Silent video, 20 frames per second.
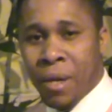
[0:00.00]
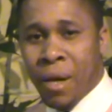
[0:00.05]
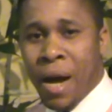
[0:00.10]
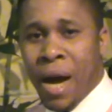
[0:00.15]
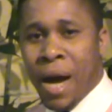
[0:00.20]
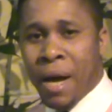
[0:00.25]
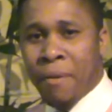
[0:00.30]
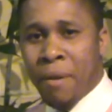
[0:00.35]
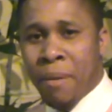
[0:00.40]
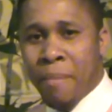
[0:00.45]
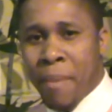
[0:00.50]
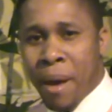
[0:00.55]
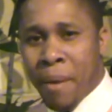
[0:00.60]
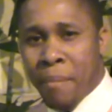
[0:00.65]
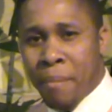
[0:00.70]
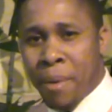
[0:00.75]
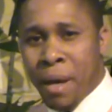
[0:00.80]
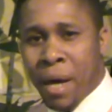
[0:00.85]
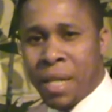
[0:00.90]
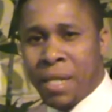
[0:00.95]
I
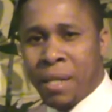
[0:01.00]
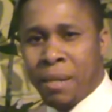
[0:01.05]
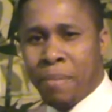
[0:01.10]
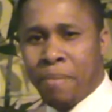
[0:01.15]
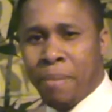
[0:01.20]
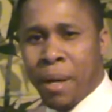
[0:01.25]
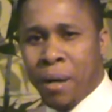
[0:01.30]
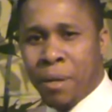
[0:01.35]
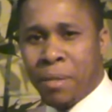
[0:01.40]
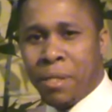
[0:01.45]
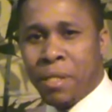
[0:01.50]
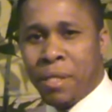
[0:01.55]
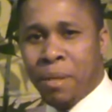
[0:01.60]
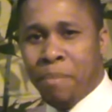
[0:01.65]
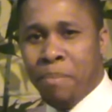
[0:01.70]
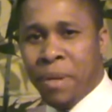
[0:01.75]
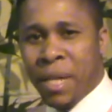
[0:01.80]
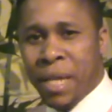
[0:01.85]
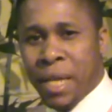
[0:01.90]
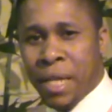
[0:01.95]
remember at about the
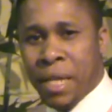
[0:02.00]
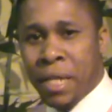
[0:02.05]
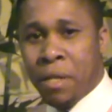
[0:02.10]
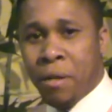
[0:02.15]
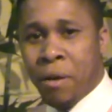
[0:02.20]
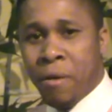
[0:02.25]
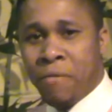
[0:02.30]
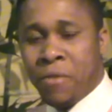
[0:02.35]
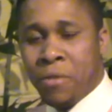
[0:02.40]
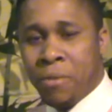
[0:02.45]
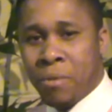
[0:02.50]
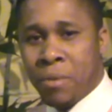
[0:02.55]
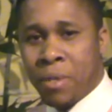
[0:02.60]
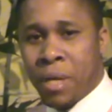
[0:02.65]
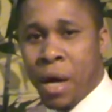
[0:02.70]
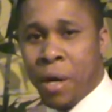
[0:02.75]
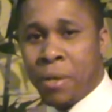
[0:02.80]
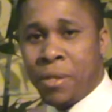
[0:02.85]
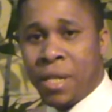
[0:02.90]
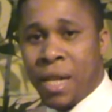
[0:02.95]
beginning of
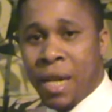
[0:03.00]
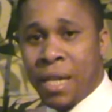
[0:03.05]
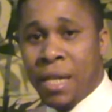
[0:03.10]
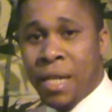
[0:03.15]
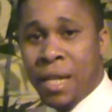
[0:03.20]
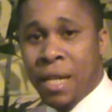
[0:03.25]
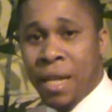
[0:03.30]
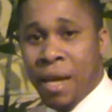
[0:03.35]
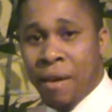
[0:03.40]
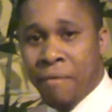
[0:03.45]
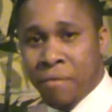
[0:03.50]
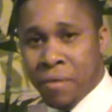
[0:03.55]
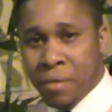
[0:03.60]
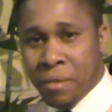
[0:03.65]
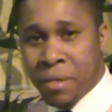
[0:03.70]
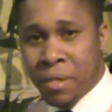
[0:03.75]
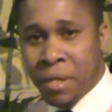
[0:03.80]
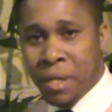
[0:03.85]
2011,